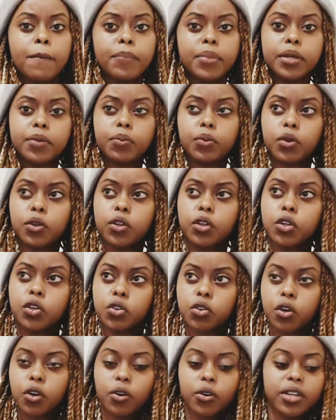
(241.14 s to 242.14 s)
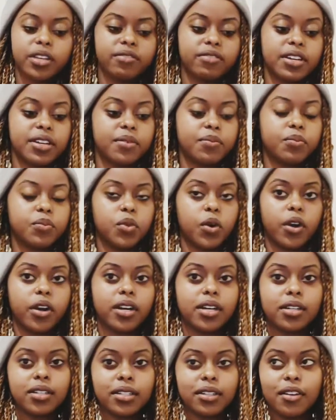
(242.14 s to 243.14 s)
people grow even
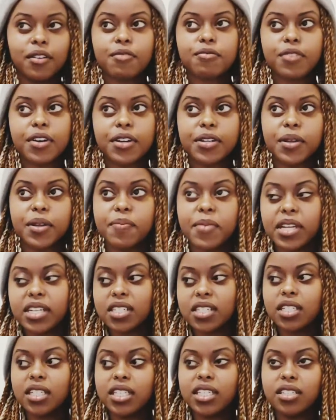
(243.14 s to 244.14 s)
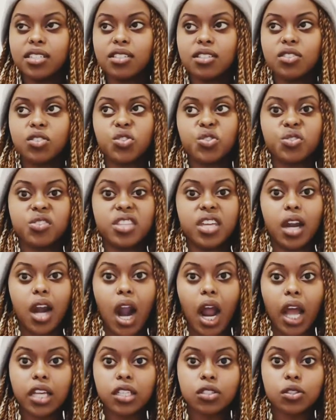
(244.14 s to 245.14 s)
more fundamentally into their
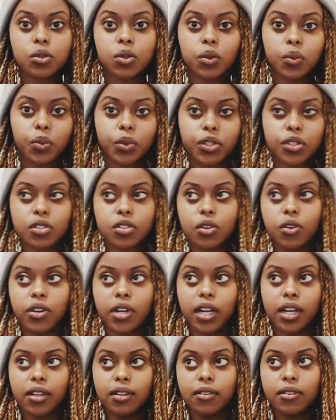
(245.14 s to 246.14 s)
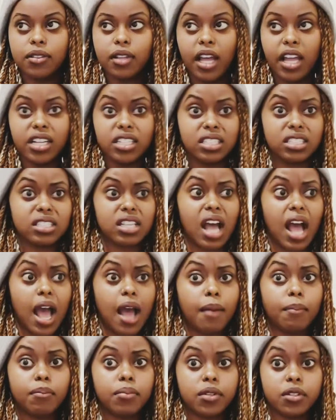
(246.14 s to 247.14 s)
high school persona, and is
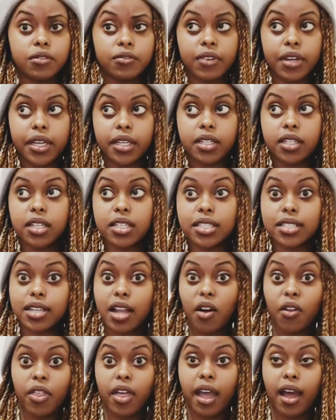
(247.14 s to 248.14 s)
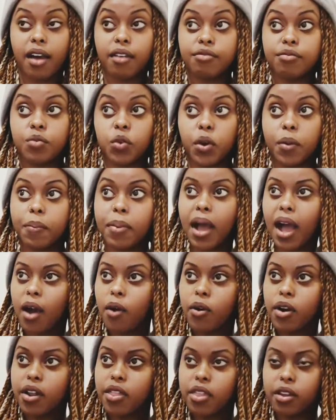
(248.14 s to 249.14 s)
amplified because now they have more
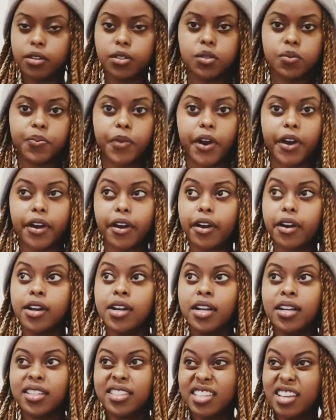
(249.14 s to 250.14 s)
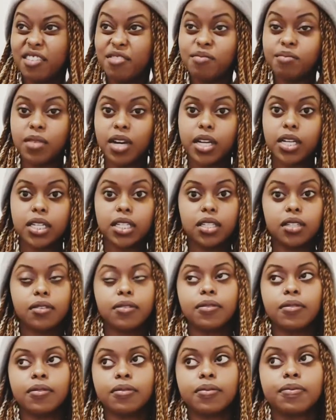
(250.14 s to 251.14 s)
power, they're smarter, they have money.
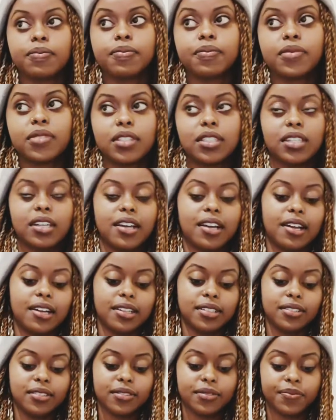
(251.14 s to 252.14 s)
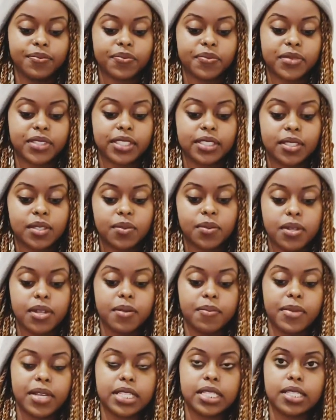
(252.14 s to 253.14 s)
Yeah, it's pretty
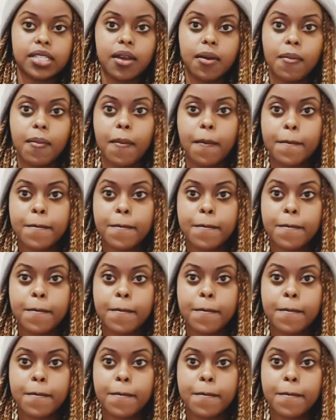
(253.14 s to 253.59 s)
messed up.